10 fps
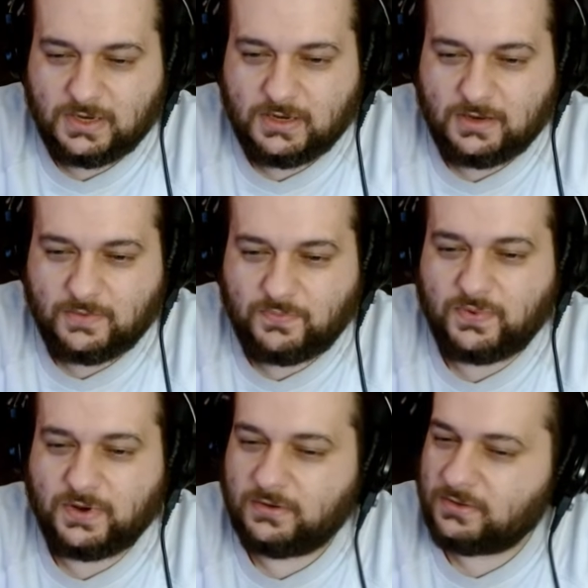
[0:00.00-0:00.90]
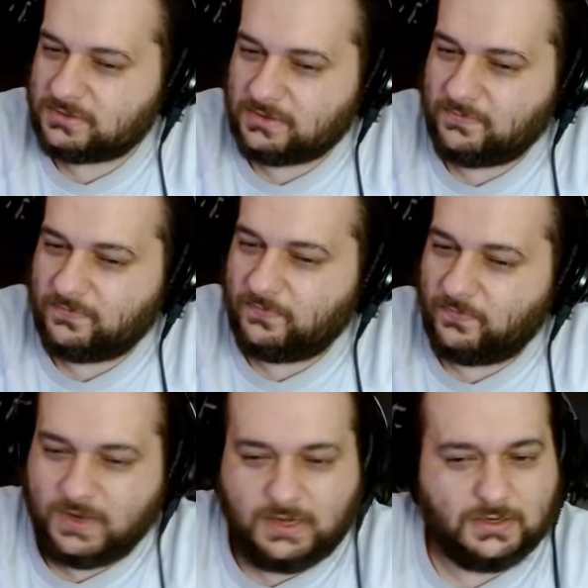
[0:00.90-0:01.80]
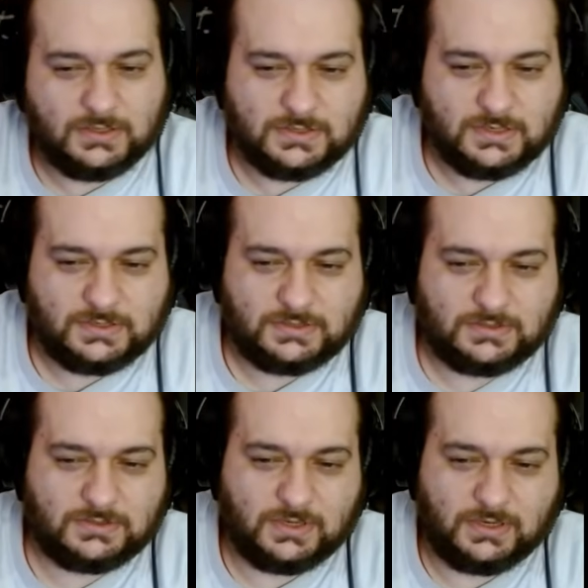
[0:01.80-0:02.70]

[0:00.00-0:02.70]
the appearance of weightlessness,